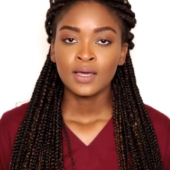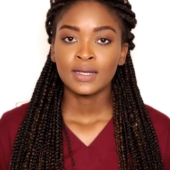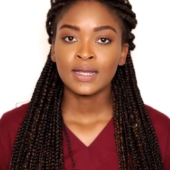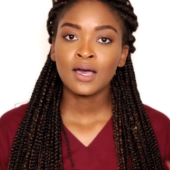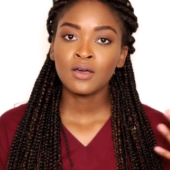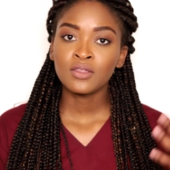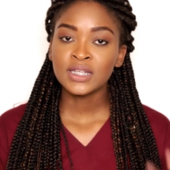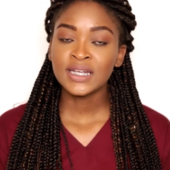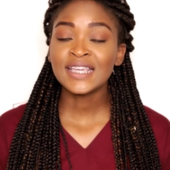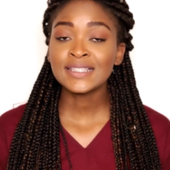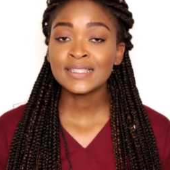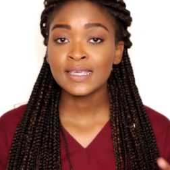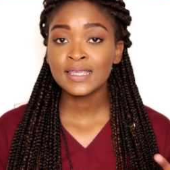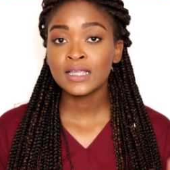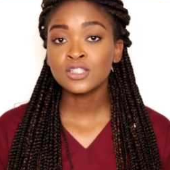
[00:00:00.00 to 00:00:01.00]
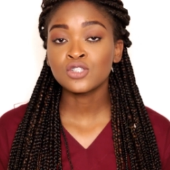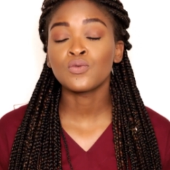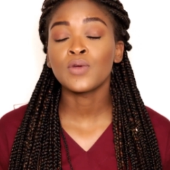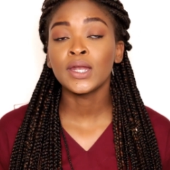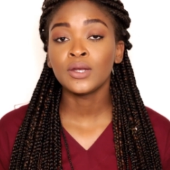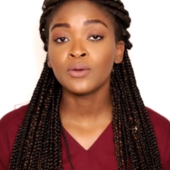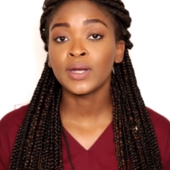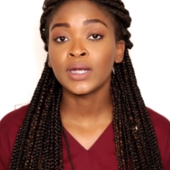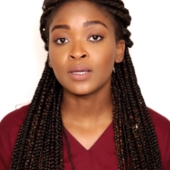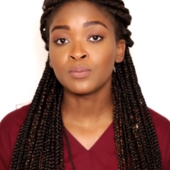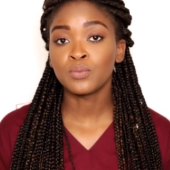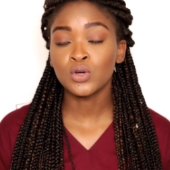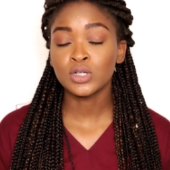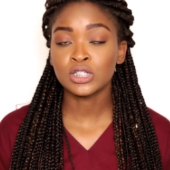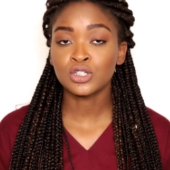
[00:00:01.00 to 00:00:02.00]
Now, the next thing that's really, really
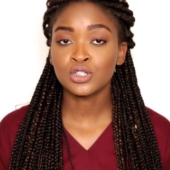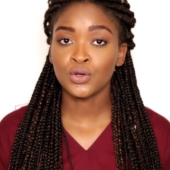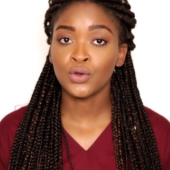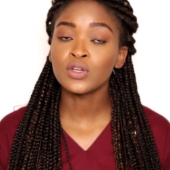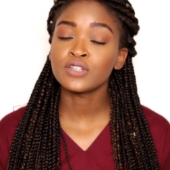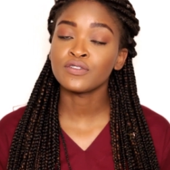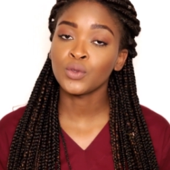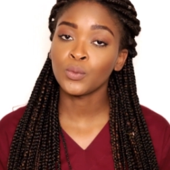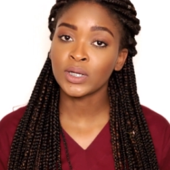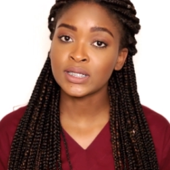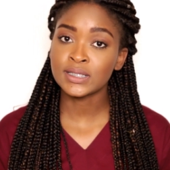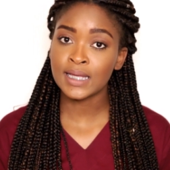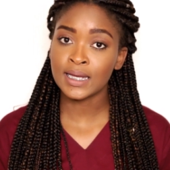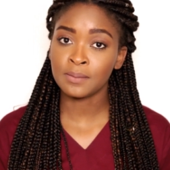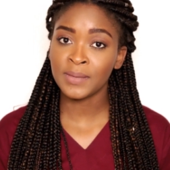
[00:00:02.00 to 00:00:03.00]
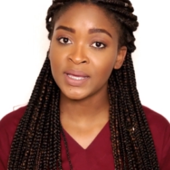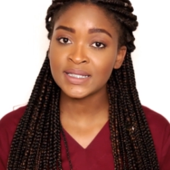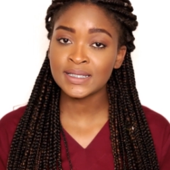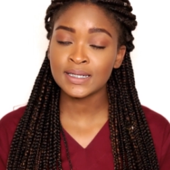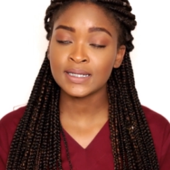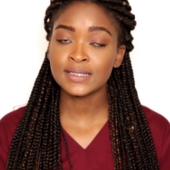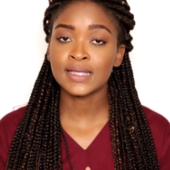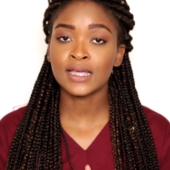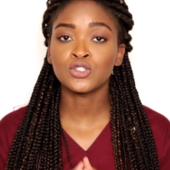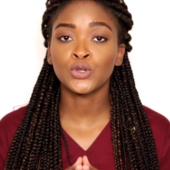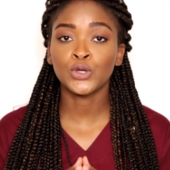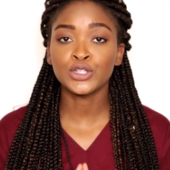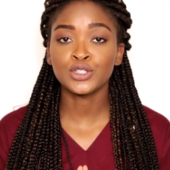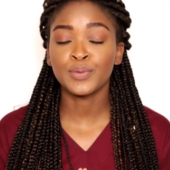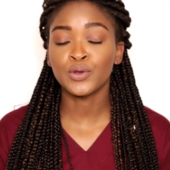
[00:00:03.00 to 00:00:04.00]
important to note if you want to study medicine is that
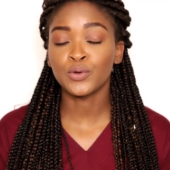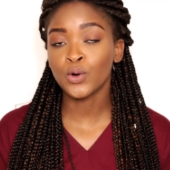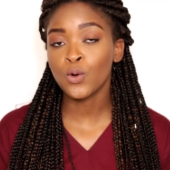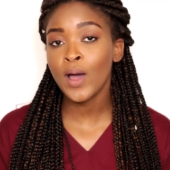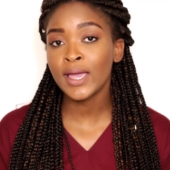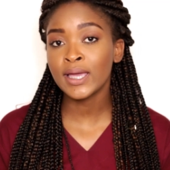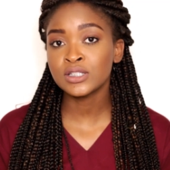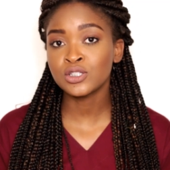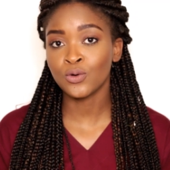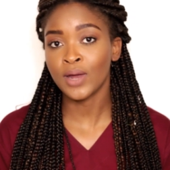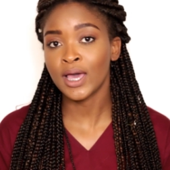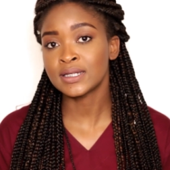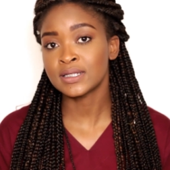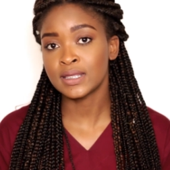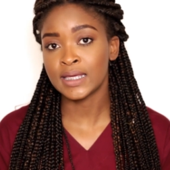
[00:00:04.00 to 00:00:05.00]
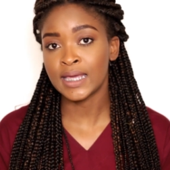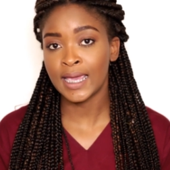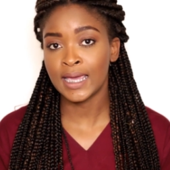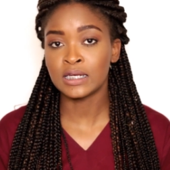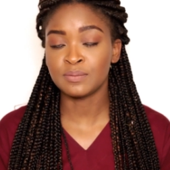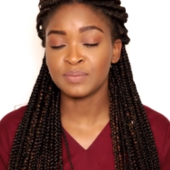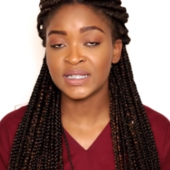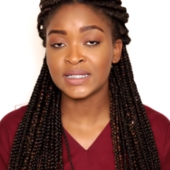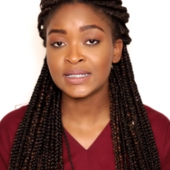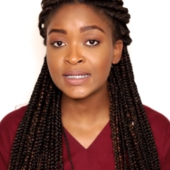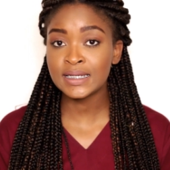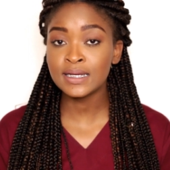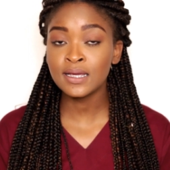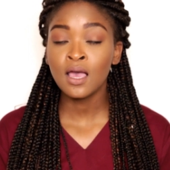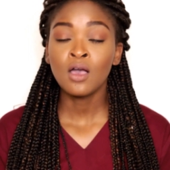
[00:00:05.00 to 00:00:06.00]
you're going to be required to write the
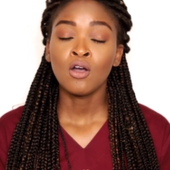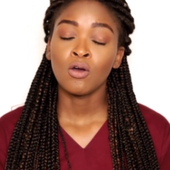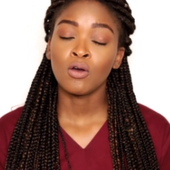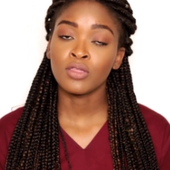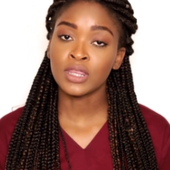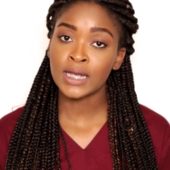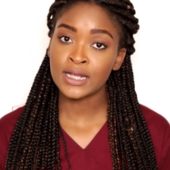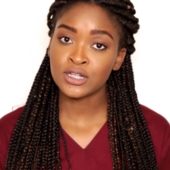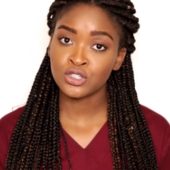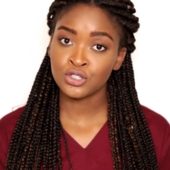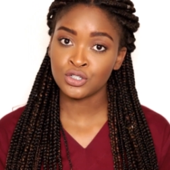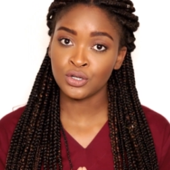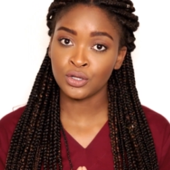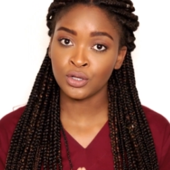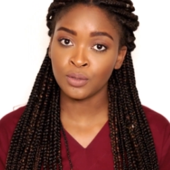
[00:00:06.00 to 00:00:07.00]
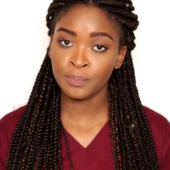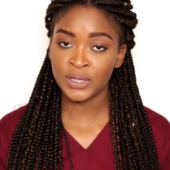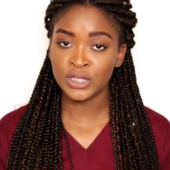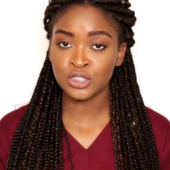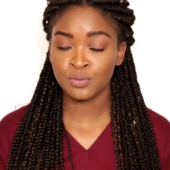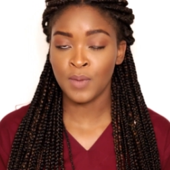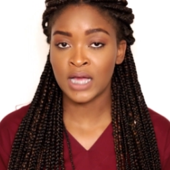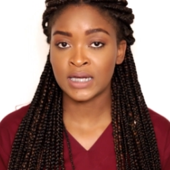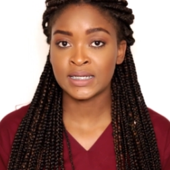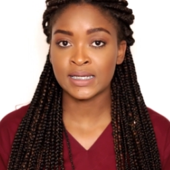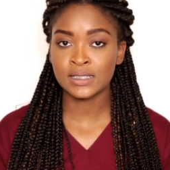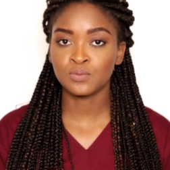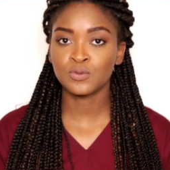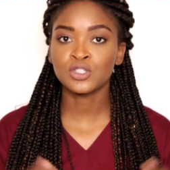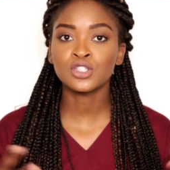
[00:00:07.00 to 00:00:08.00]
NBT, or the National Benchmark
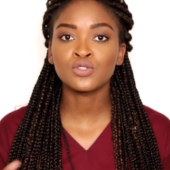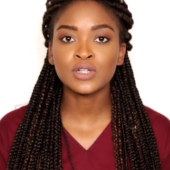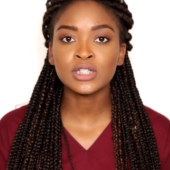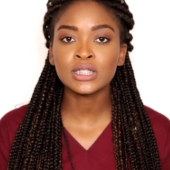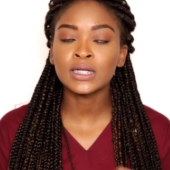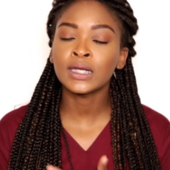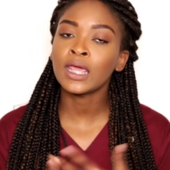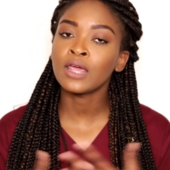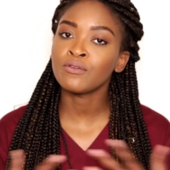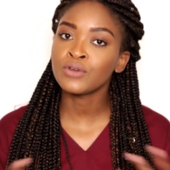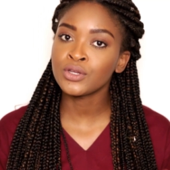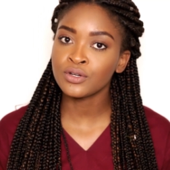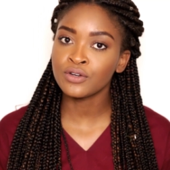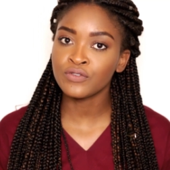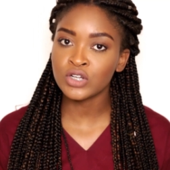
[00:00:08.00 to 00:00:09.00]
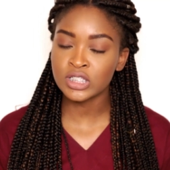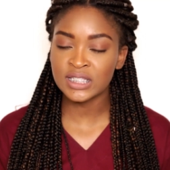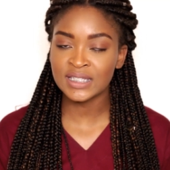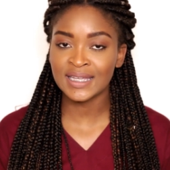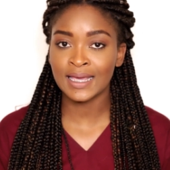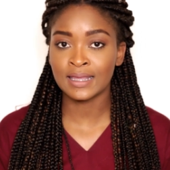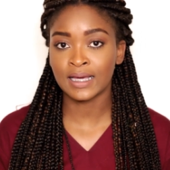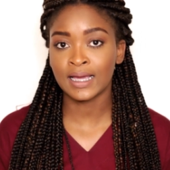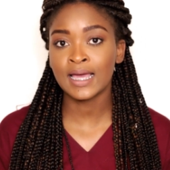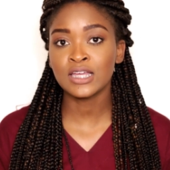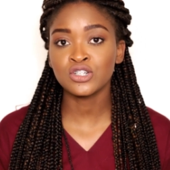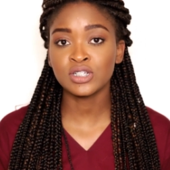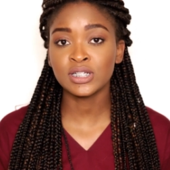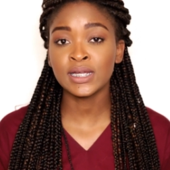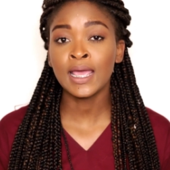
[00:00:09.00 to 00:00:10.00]
Test, which is written in every university in the
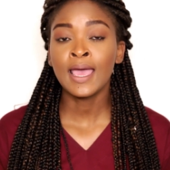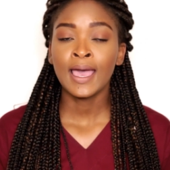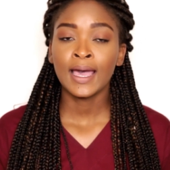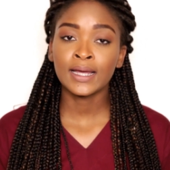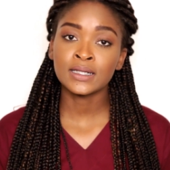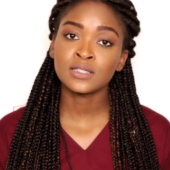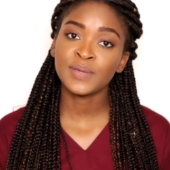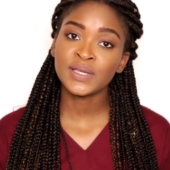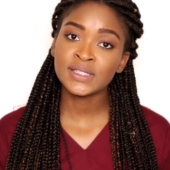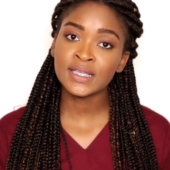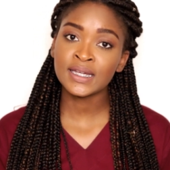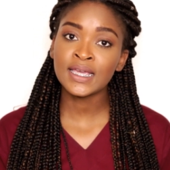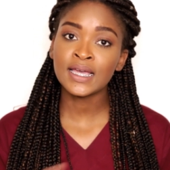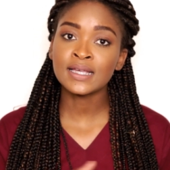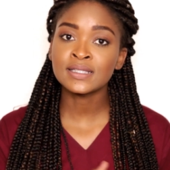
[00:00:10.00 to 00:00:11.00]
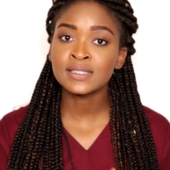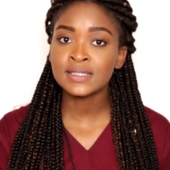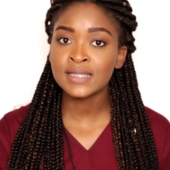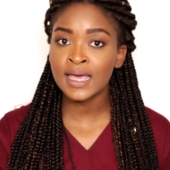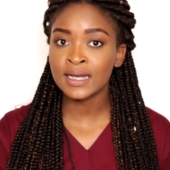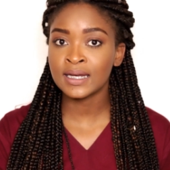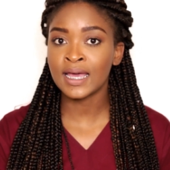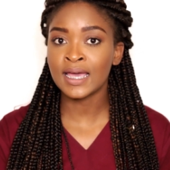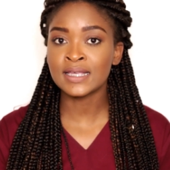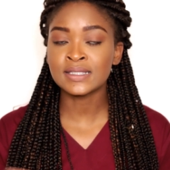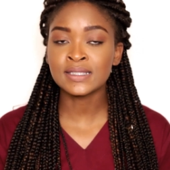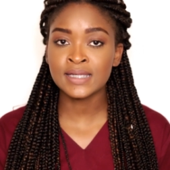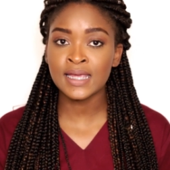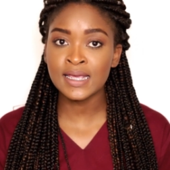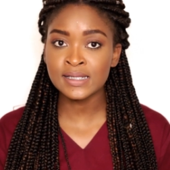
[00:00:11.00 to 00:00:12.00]
country, and it's basically a
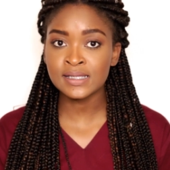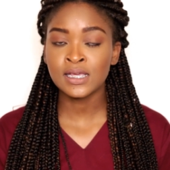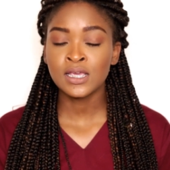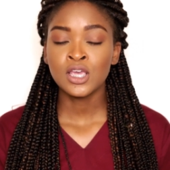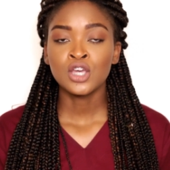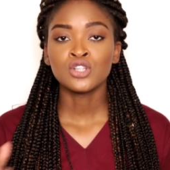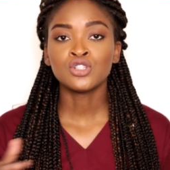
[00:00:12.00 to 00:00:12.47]
standardized test